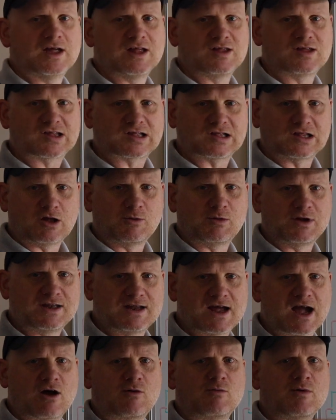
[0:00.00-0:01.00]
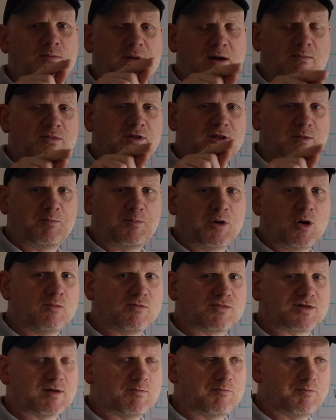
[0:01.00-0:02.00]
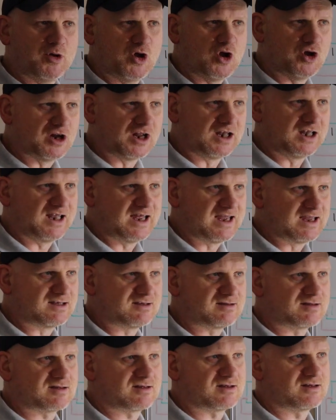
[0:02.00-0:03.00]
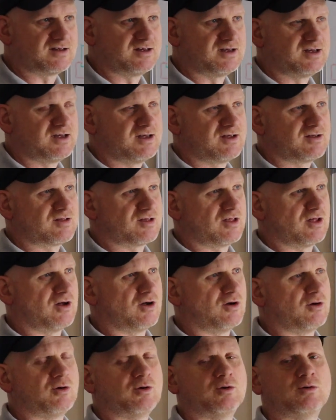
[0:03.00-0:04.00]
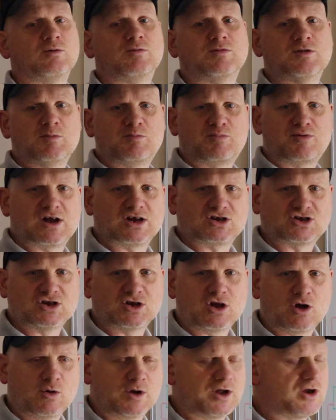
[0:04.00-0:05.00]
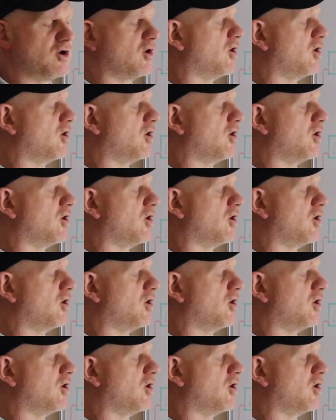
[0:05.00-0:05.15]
is slowing down. Remember, the pumps are burner linked. So the pressure going